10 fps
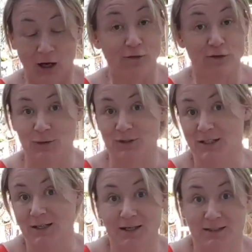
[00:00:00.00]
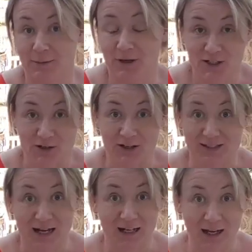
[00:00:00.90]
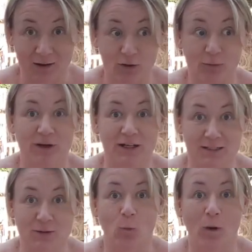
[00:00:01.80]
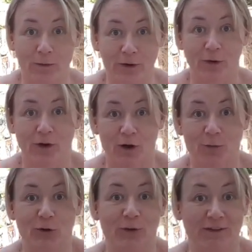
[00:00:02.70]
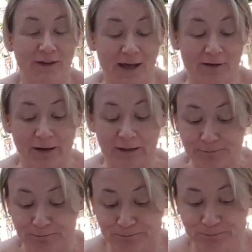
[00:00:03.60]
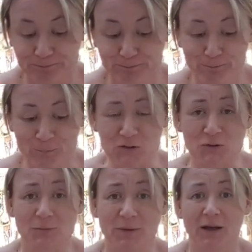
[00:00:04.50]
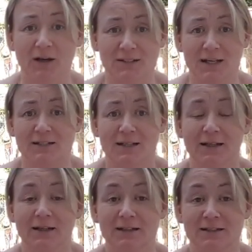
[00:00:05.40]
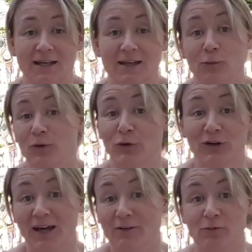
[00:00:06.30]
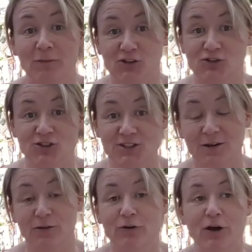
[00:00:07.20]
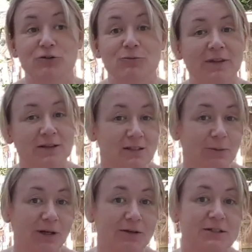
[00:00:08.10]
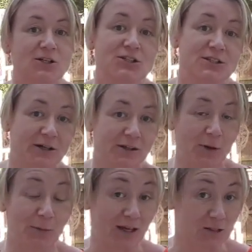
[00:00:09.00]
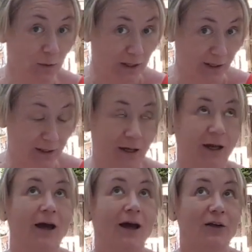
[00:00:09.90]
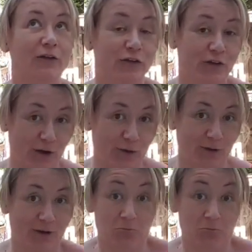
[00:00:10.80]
over 20 years. I mean, I don't know exactly how long, but it's well-known car boot in the area. So I was a bit gutted to hear that we're not going to have them literally just down the road. But then someone else said she's starting them up next week. So